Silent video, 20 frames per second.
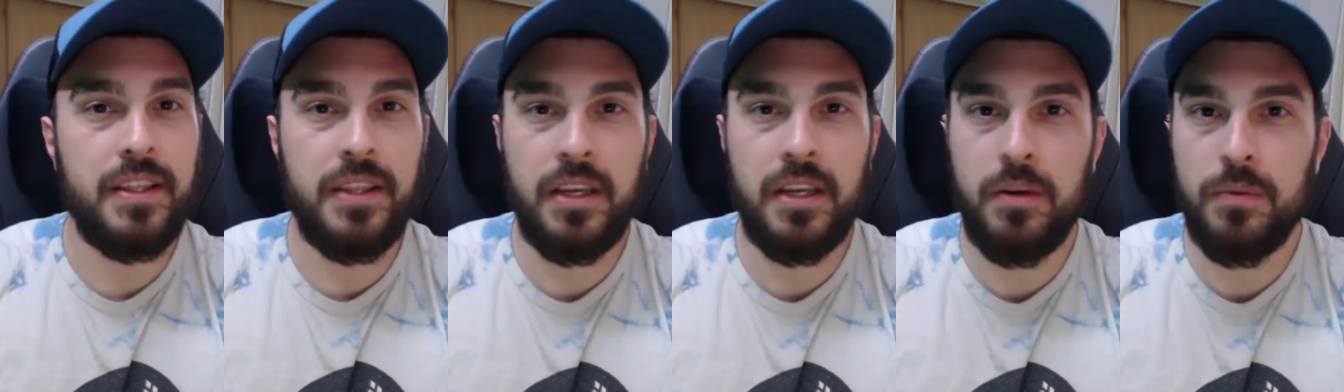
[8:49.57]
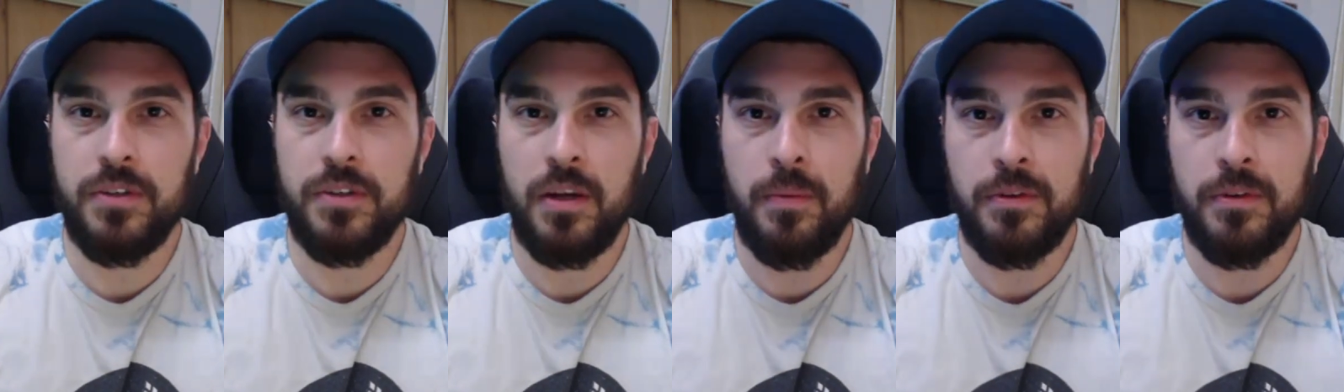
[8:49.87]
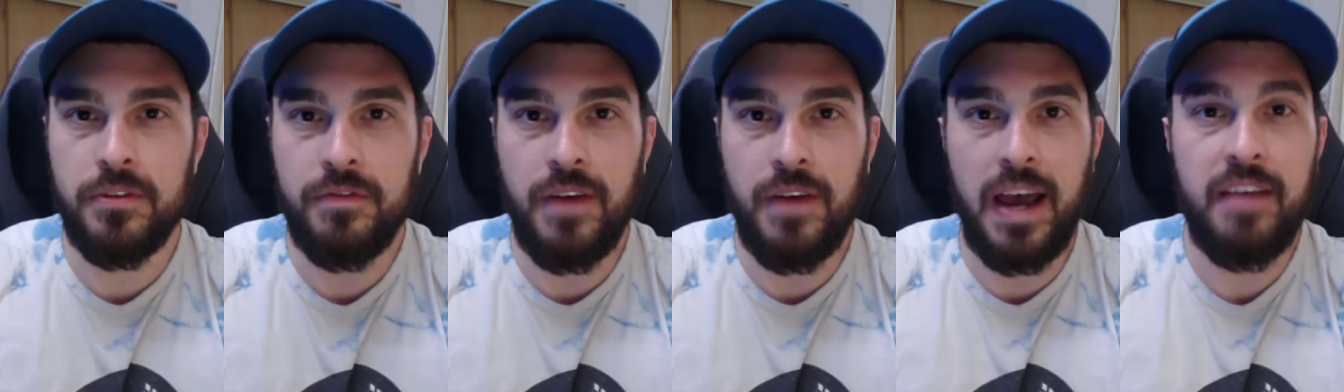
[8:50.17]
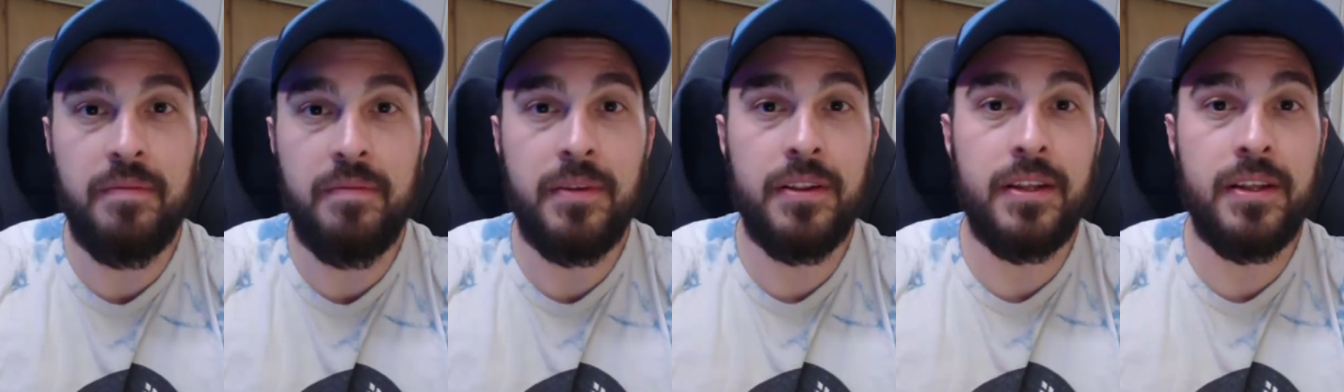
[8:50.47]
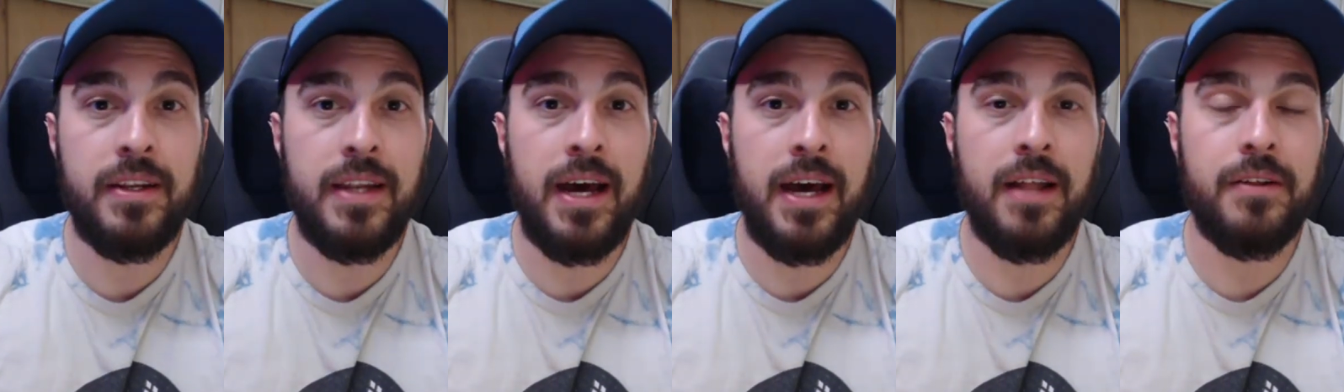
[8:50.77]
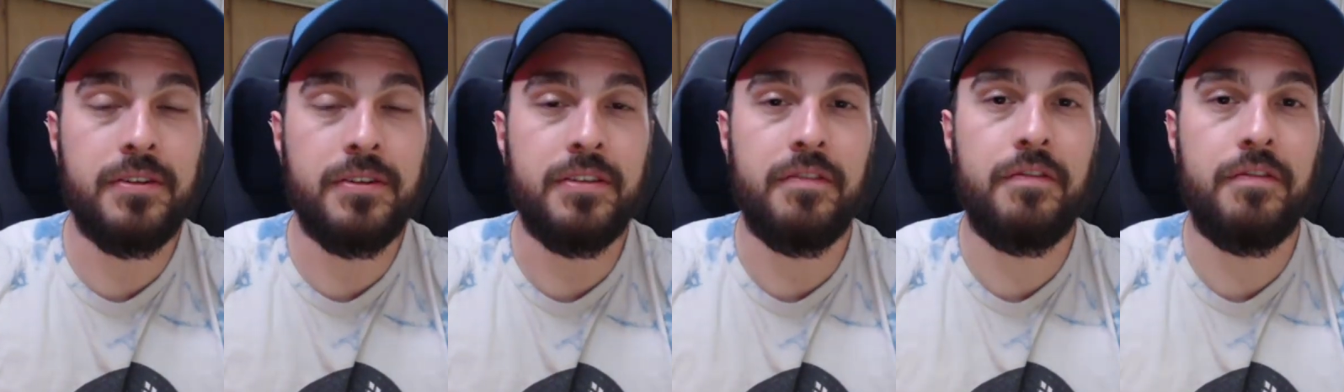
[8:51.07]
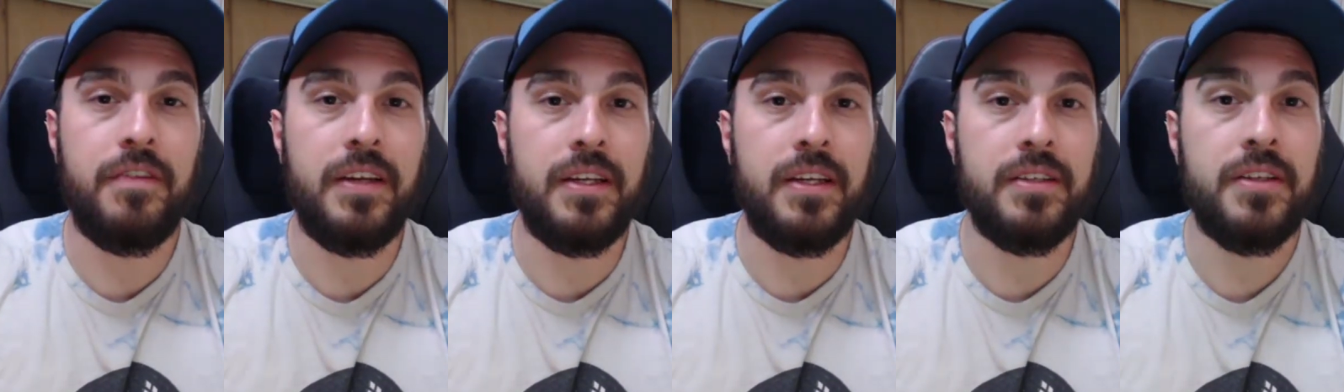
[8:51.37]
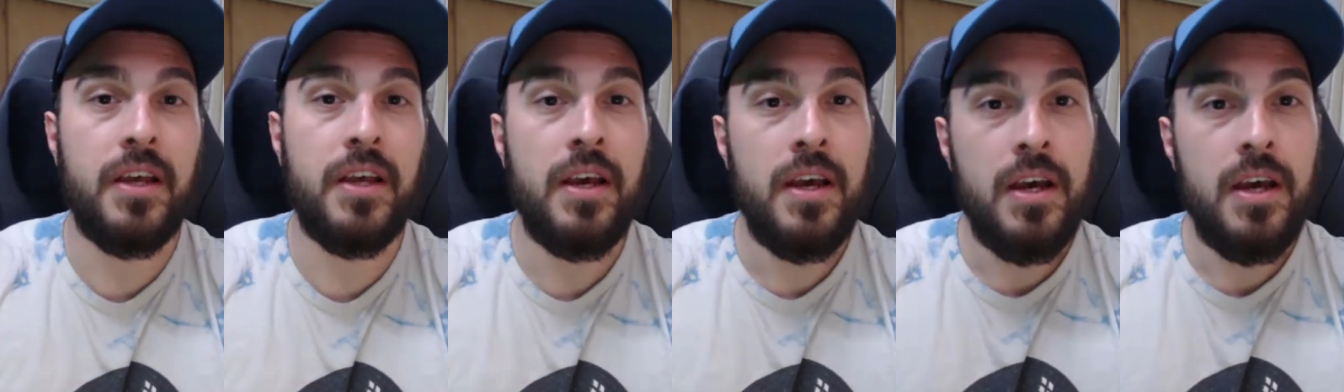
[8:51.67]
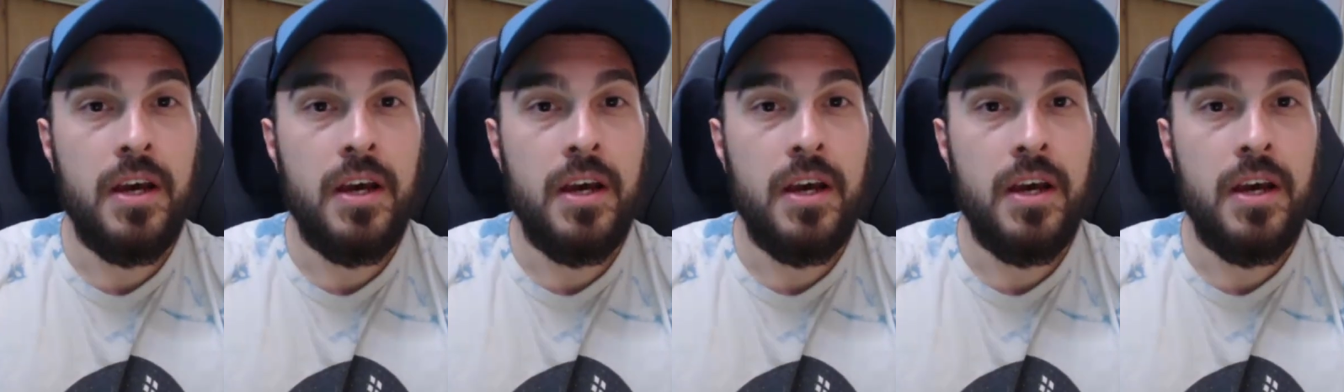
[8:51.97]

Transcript: I think it was almost $5 million in fees.